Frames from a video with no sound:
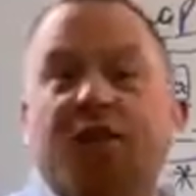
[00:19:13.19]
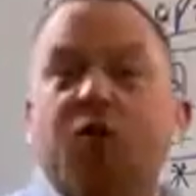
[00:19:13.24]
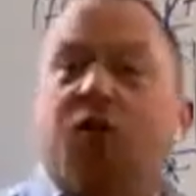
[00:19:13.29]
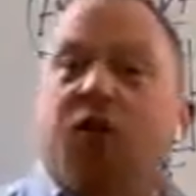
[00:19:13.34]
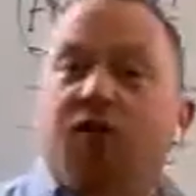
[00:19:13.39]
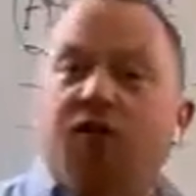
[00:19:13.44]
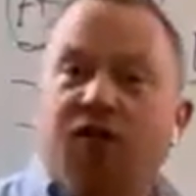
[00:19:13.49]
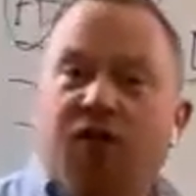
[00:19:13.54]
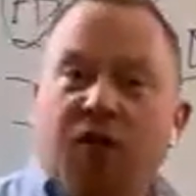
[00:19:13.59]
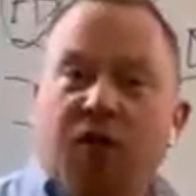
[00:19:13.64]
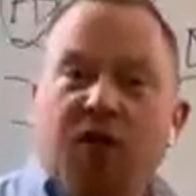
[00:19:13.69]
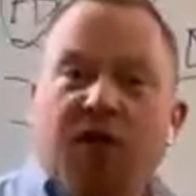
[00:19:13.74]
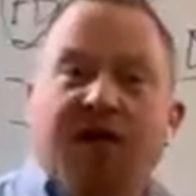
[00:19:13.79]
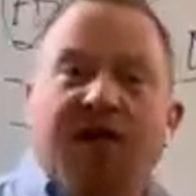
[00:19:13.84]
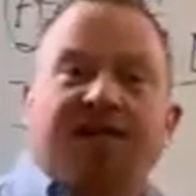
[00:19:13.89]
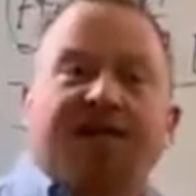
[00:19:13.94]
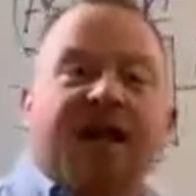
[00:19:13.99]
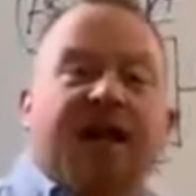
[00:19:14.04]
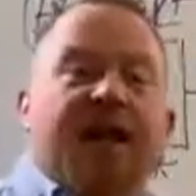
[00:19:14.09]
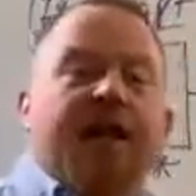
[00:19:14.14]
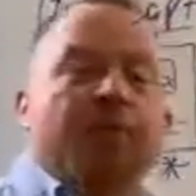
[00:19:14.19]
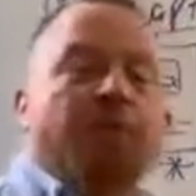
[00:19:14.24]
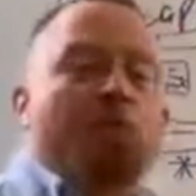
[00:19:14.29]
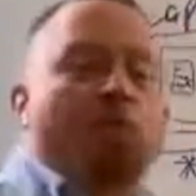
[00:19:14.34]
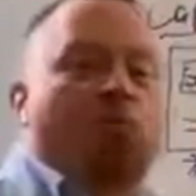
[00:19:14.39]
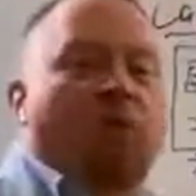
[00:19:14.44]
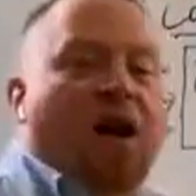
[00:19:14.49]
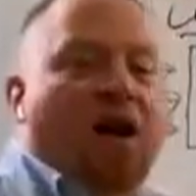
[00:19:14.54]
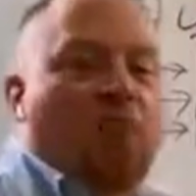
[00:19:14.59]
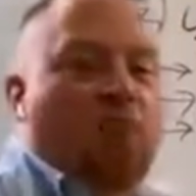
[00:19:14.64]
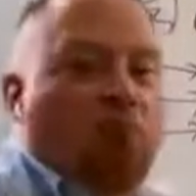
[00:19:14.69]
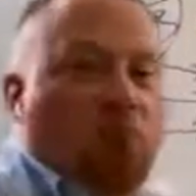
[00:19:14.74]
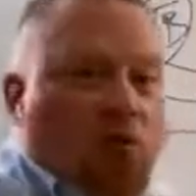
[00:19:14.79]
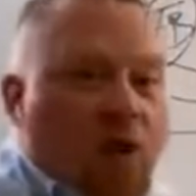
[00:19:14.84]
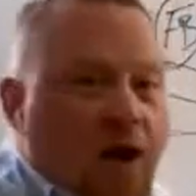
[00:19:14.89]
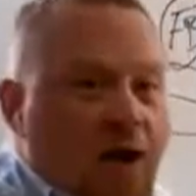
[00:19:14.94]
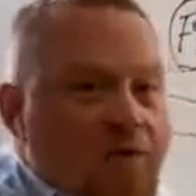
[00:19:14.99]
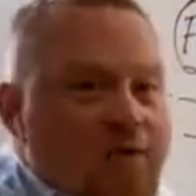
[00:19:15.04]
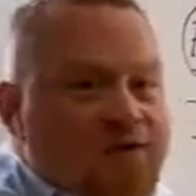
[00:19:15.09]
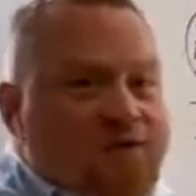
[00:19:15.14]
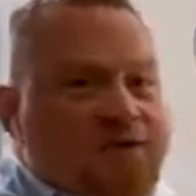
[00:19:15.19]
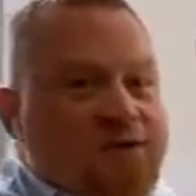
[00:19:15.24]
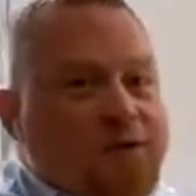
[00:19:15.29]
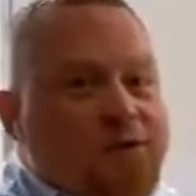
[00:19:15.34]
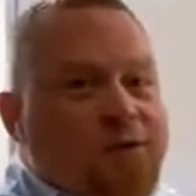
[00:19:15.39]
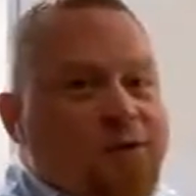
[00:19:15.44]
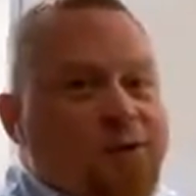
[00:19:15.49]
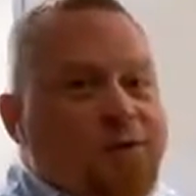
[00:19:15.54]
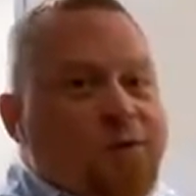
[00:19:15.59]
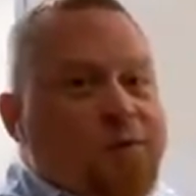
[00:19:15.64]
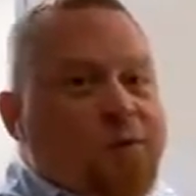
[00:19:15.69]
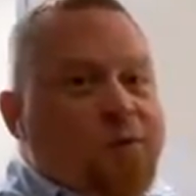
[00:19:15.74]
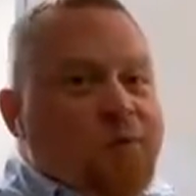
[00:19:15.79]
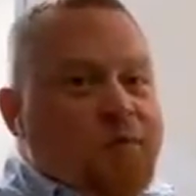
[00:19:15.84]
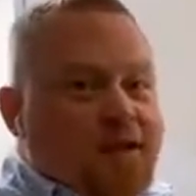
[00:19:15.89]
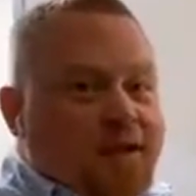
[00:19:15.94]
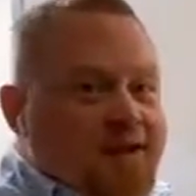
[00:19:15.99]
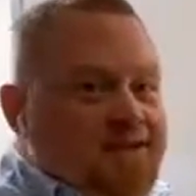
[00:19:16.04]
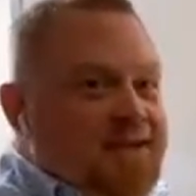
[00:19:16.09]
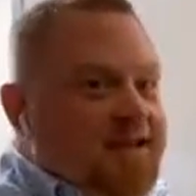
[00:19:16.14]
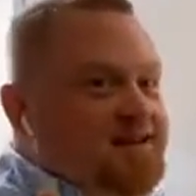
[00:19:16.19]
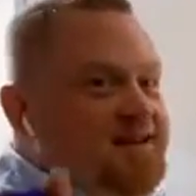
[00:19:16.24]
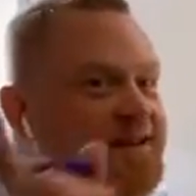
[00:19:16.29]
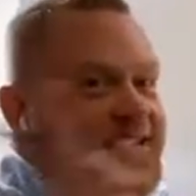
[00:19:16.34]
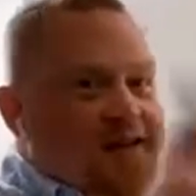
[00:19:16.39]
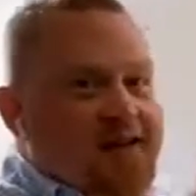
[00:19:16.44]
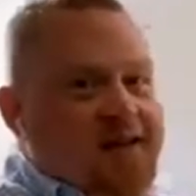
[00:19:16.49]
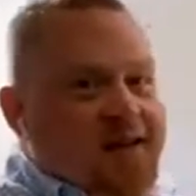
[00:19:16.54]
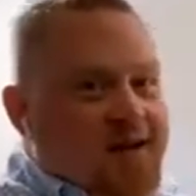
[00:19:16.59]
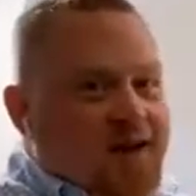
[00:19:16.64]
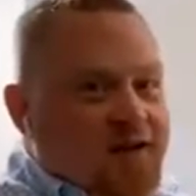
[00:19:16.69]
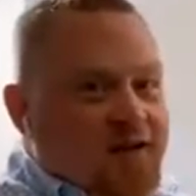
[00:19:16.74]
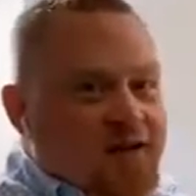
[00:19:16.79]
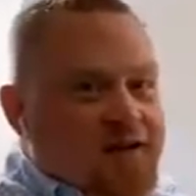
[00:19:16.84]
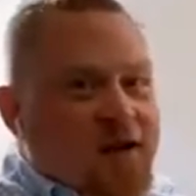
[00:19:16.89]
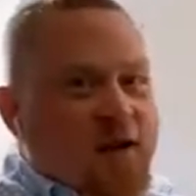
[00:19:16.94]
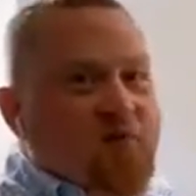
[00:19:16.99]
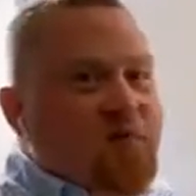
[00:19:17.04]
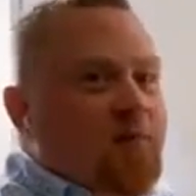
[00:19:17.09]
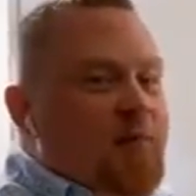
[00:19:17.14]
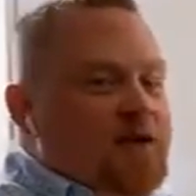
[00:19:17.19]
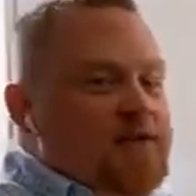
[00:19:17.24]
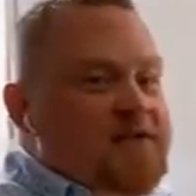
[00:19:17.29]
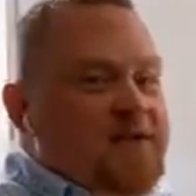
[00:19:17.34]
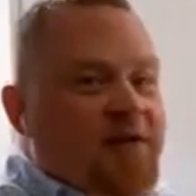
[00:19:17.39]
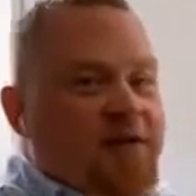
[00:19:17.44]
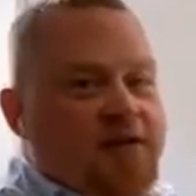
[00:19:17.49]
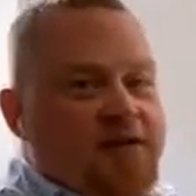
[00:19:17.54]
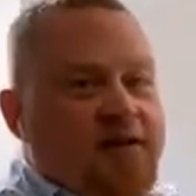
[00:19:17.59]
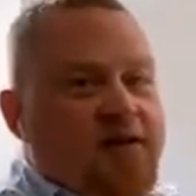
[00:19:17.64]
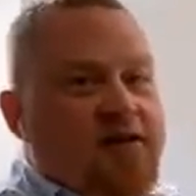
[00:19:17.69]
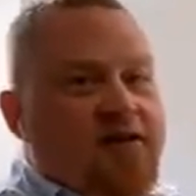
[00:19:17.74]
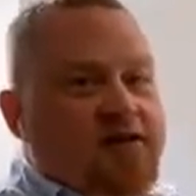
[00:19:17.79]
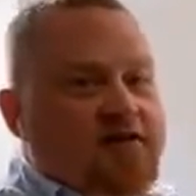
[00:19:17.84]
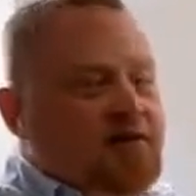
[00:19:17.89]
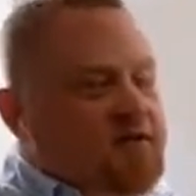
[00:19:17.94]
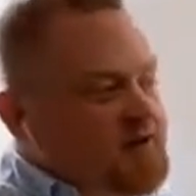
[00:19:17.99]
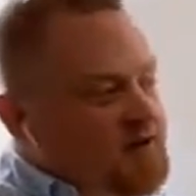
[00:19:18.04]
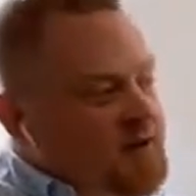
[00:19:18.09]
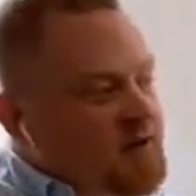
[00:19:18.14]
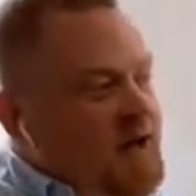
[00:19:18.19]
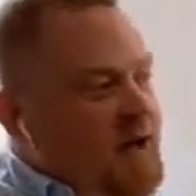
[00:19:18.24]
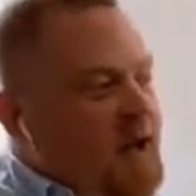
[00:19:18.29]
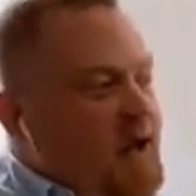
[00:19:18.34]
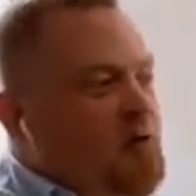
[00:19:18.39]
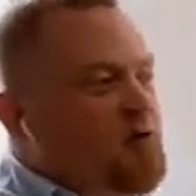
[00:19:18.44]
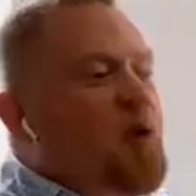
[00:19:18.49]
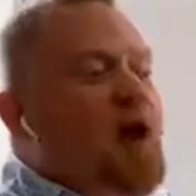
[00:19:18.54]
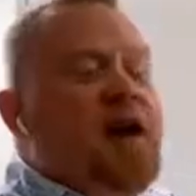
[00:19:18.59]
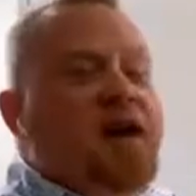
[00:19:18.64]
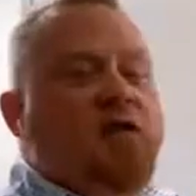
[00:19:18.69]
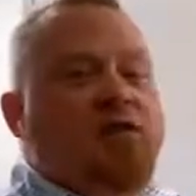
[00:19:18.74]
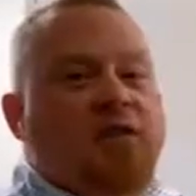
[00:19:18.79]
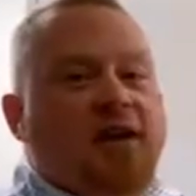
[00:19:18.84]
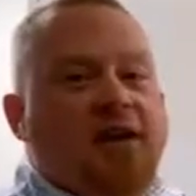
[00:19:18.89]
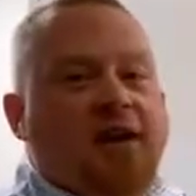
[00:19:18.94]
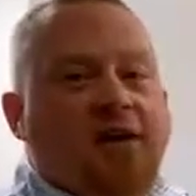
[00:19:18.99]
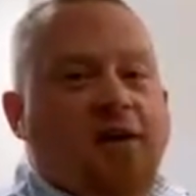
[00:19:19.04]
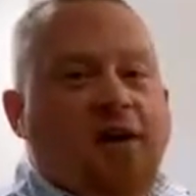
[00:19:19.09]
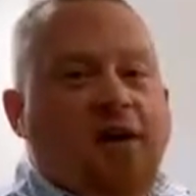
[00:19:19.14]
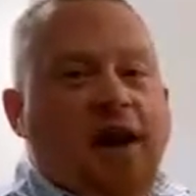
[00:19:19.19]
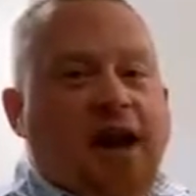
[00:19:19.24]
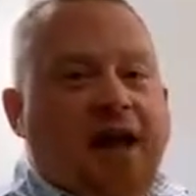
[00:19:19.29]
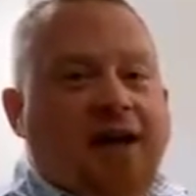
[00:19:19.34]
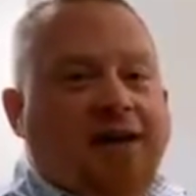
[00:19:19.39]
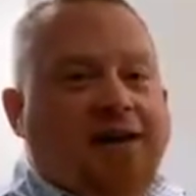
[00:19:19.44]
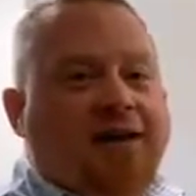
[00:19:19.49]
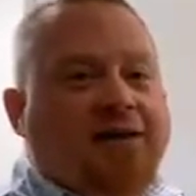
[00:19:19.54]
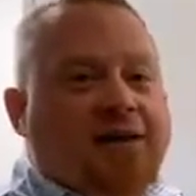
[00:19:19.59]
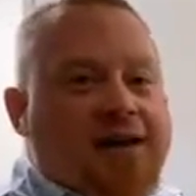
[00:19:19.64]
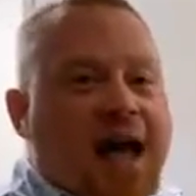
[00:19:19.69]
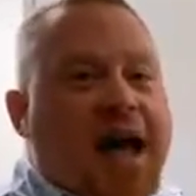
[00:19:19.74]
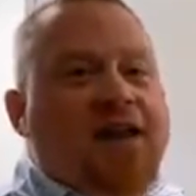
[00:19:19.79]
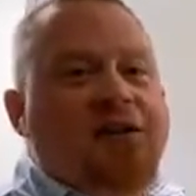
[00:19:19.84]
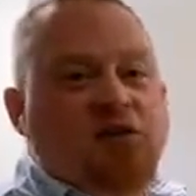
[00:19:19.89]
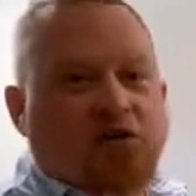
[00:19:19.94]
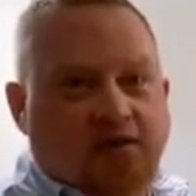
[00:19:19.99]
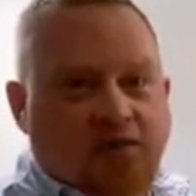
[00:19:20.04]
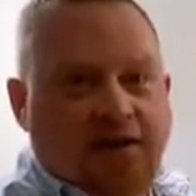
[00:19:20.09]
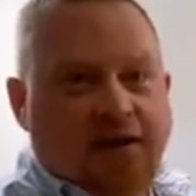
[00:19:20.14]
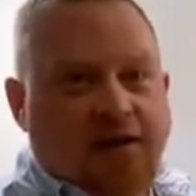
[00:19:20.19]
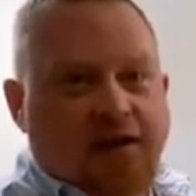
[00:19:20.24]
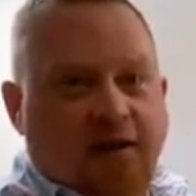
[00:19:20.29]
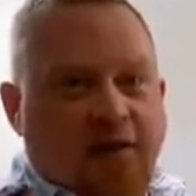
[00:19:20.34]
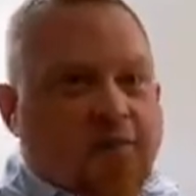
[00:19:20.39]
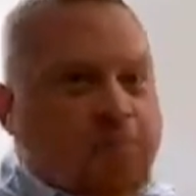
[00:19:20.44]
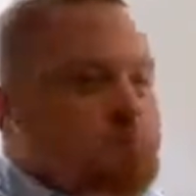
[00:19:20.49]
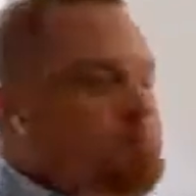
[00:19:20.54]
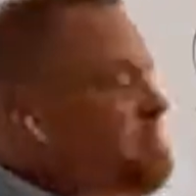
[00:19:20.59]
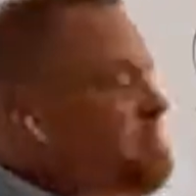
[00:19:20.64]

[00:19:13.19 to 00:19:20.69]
you could do this, but I promised you, because I did a couple months ago, I did an ironic video on how to not do video